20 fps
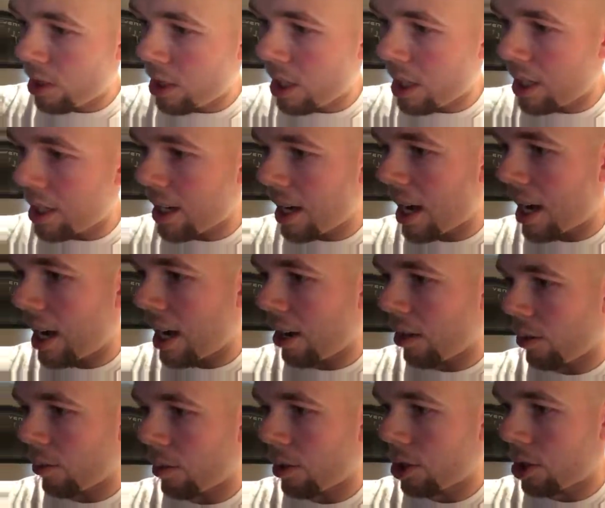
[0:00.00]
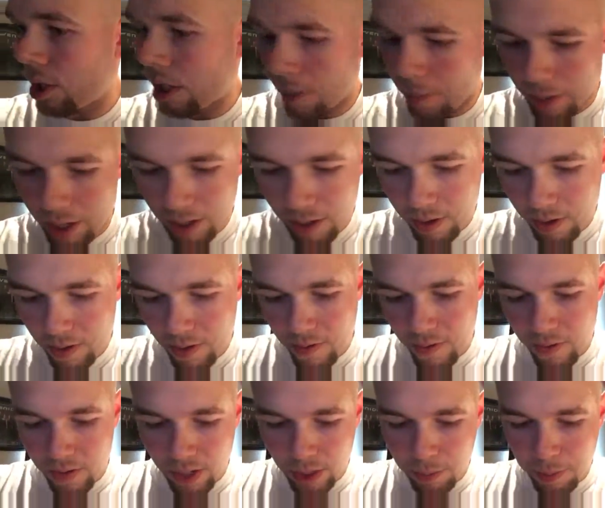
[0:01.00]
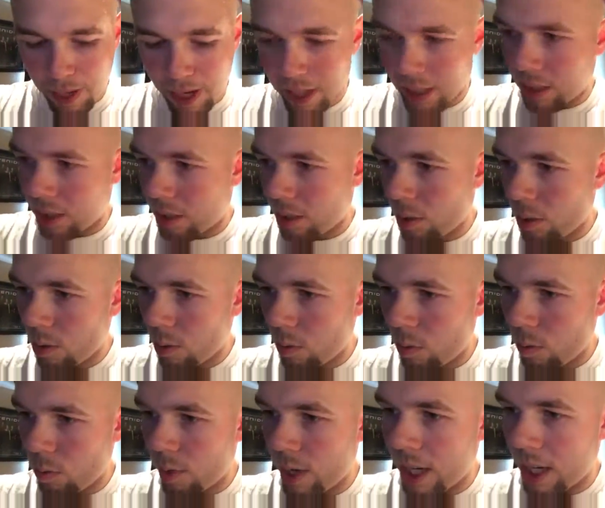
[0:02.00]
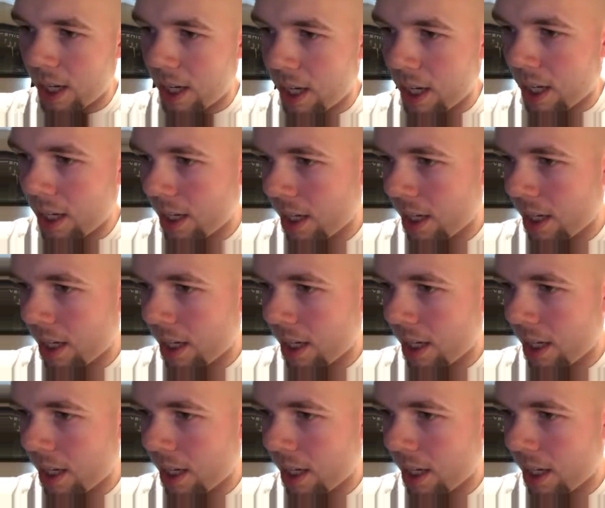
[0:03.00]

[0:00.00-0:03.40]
today, or what she got me this past week.